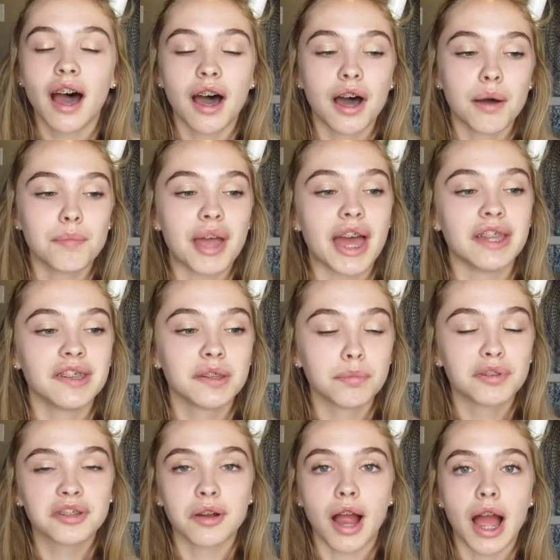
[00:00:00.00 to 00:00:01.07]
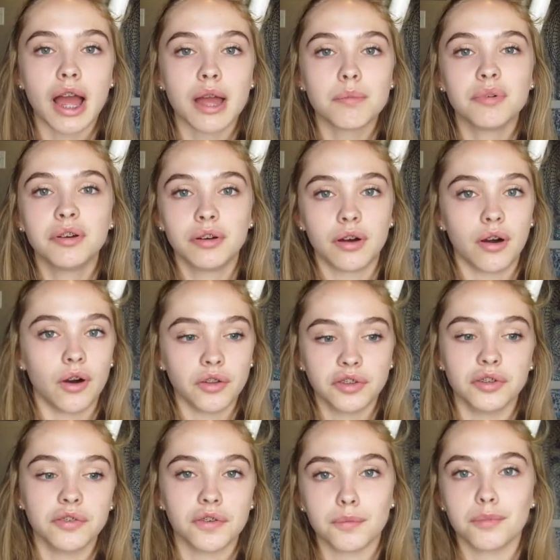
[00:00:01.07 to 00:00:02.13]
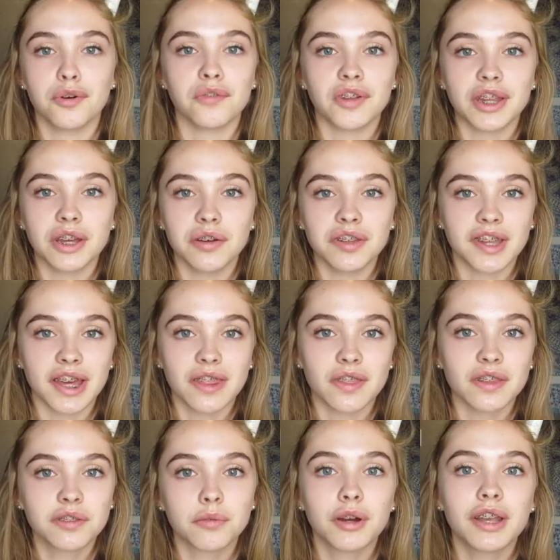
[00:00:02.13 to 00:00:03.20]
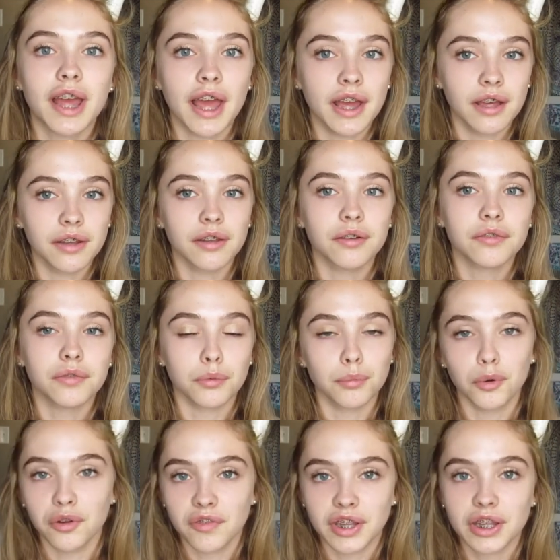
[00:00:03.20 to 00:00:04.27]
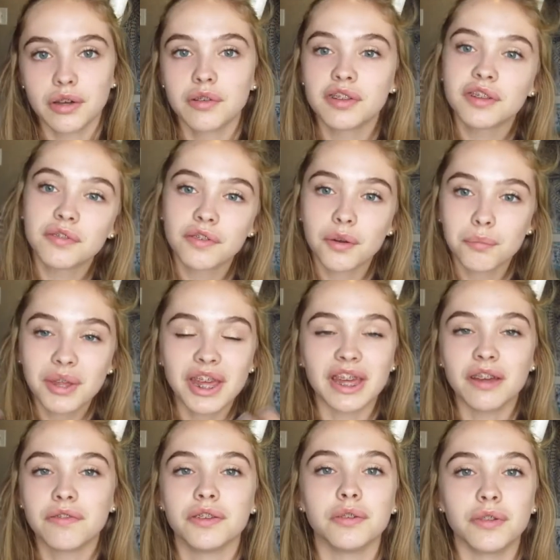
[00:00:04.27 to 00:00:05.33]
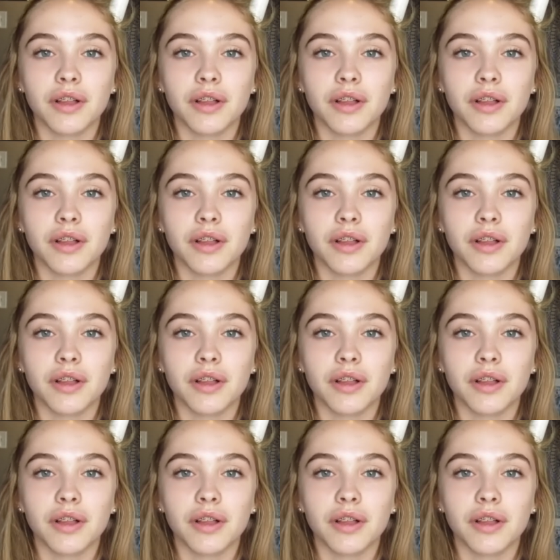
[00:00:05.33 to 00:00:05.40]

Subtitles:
and subscribe also for more videos like this one, and for more videos from me. If you